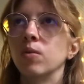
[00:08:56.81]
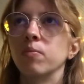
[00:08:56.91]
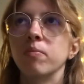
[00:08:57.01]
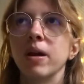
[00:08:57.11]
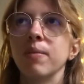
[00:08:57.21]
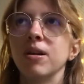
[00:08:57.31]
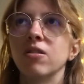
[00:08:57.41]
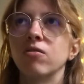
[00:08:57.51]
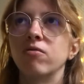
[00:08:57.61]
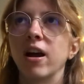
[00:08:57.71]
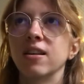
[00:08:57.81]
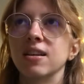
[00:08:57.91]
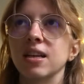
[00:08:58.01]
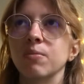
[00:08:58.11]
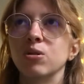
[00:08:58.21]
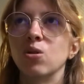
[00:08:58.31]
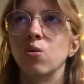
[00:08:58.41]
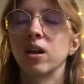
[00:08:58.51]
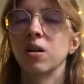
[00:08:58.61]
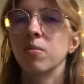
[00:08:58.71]
maybe not writing it but
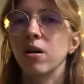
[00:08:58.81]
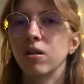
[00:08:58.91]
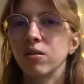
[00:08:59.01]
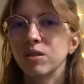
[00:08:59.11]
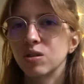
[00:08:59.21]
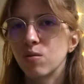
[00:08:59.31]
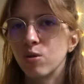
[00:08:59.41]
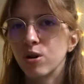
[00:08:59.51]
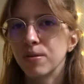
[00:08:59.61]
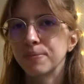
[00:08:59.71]
talking about it with someone